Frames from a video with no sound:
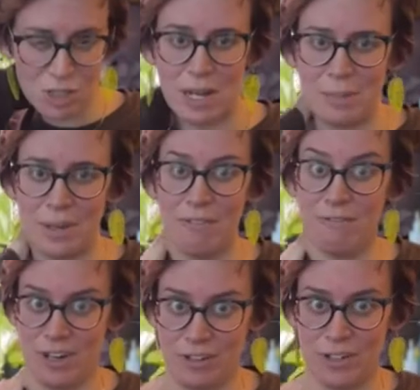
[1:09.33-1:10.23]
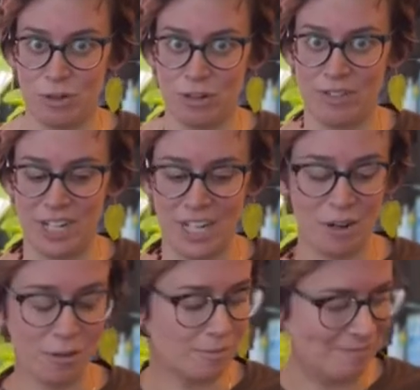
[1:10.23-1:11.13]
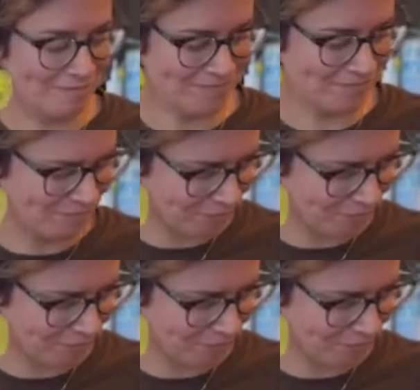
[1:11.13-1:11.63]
might be a very short video. so